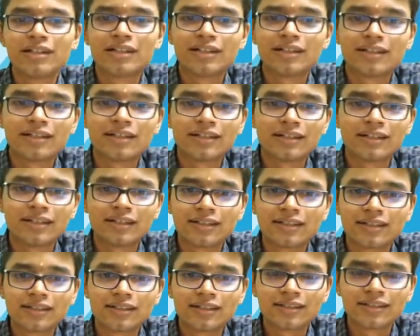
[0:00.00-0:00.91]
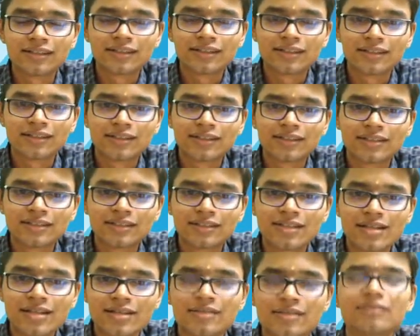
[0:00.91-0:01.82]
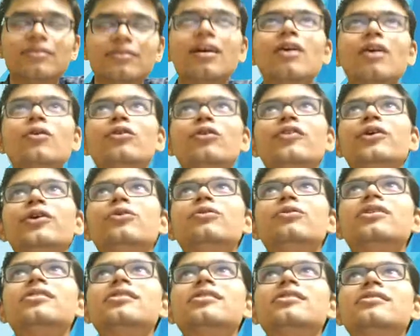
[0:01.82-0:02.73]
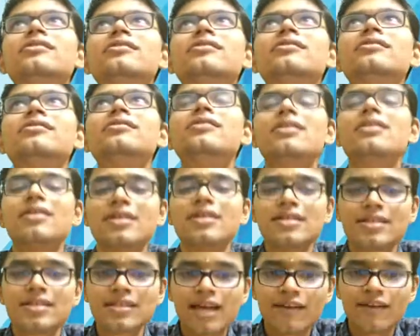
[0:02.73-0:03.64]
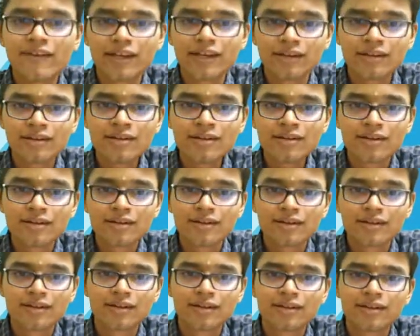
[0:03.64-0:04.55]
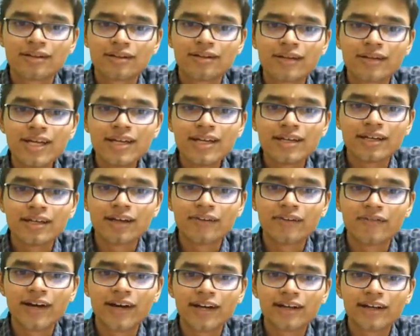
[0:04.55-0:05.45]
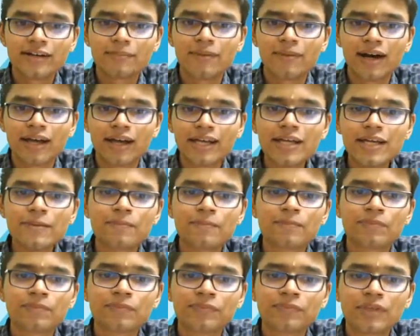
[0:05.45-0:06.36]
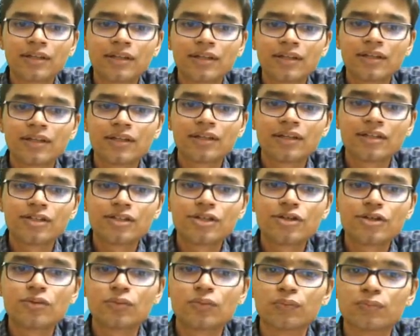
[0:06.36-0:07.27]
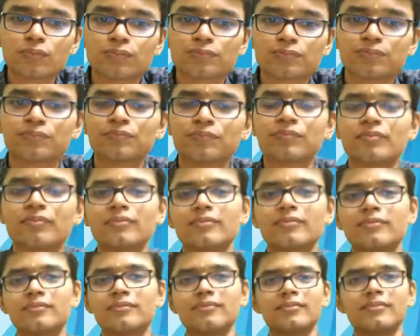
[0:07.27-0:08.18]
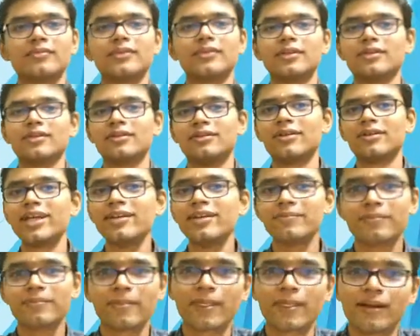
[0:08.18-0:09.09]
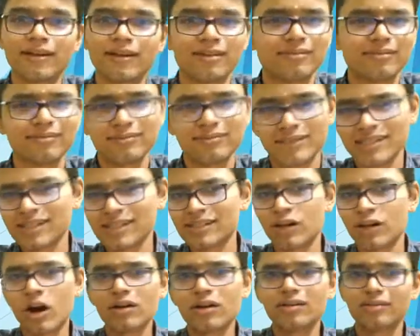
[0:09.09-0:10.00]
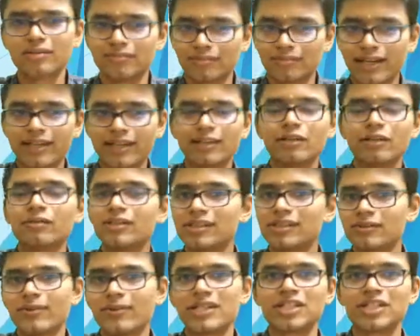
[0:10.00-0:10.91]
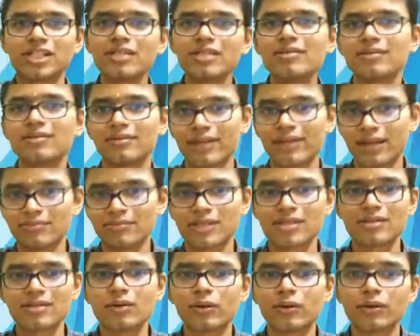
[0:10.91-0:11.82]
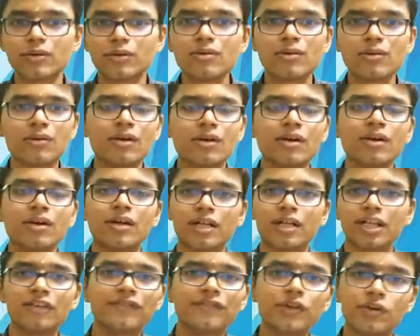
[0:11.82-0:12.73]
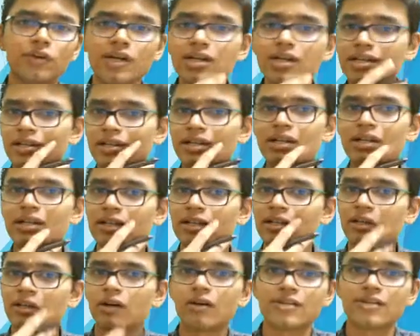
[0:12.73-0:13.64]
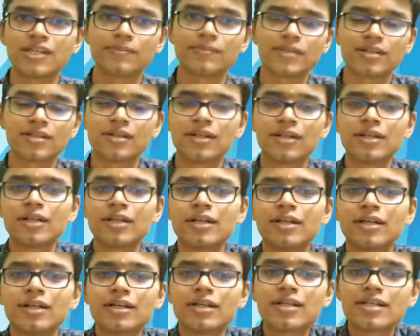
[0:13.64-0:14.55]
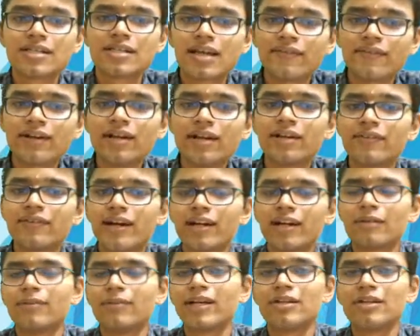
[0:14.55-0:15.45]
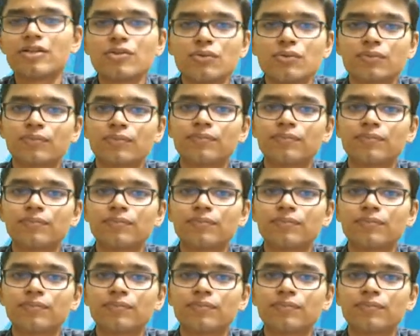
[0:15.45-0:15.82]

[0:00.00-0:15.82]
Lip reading: How would you do this? 7, okay, divided by 2. Okay, this is not related to this question. I'm just going to give you a concept. 7 divided by 2.